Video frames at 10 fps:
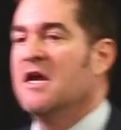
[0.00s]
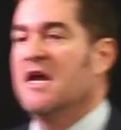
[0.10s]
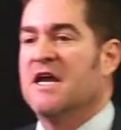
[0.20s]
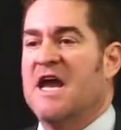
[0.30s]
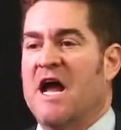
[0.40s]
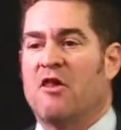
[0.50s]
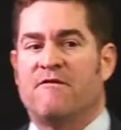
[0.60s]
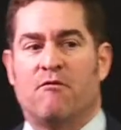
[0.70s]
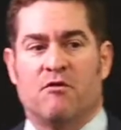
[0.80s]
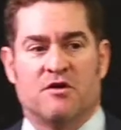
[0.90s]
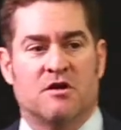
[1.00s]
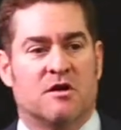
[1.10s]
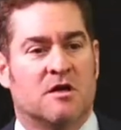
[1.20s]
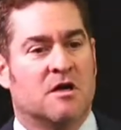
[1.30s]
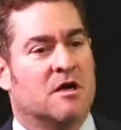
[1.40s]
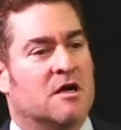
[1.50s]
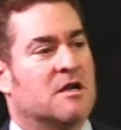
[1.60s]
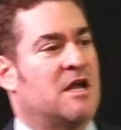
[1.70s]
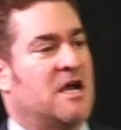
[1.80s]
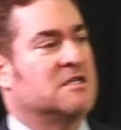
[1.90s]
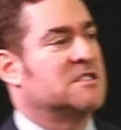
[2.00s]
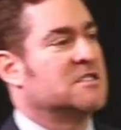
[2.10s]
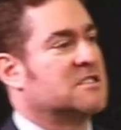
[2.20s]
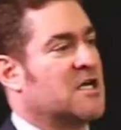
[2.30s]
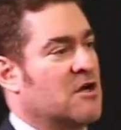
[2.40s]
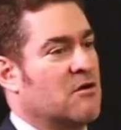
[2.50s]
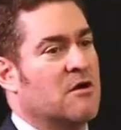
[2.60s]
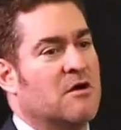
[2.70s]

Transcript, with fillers: in California, Nancy Skinner.